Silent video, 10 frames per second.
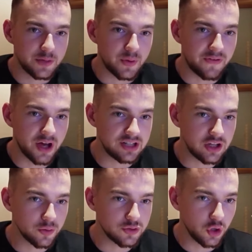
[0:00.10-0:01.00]
first
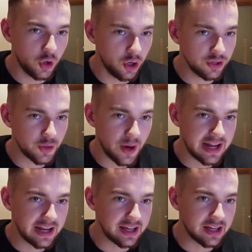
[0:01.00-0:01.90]
e-com store, so I
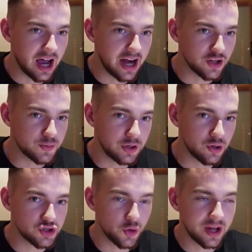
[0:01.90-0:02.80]
need like guidance, but
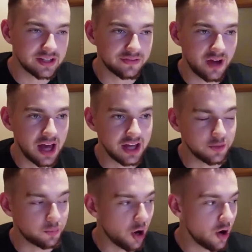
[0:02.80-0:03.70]
not sure where to
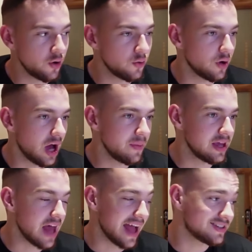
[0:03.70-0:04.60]
find. Bro, I
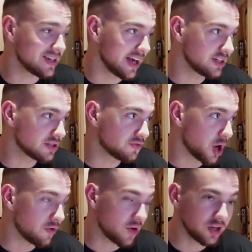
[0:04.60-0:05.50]
mean, Etsy Kings is
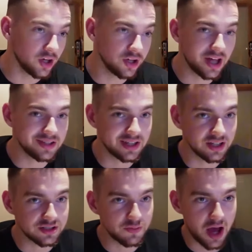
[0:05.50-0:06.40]
very, very good. Etsy
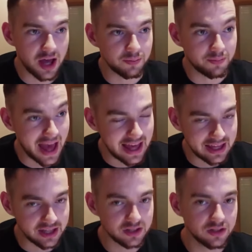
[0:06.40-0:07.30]
Kings is my
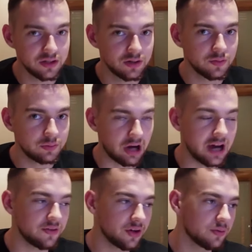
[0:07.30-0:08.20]
paid
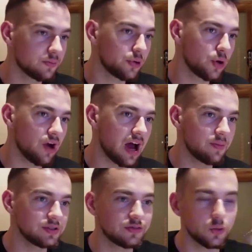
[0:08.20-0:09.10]
private program.
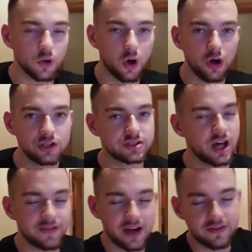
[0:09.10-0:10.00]
It's a full course,
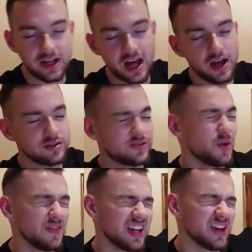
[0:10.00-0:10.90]
35 videos,
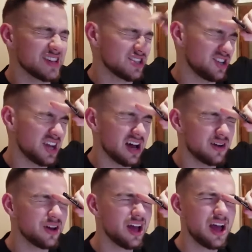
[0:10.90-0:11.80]
40 videos actually
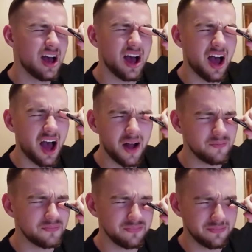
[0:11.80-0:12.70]
now.
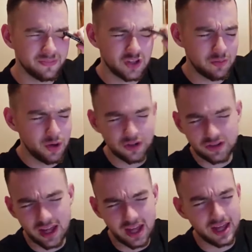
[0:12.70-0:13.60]

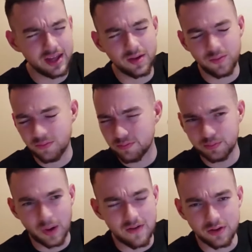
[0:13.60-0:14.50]
Community,
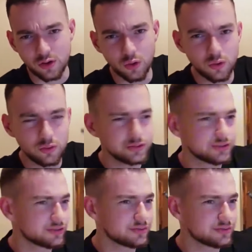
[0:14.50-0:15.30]
private calls,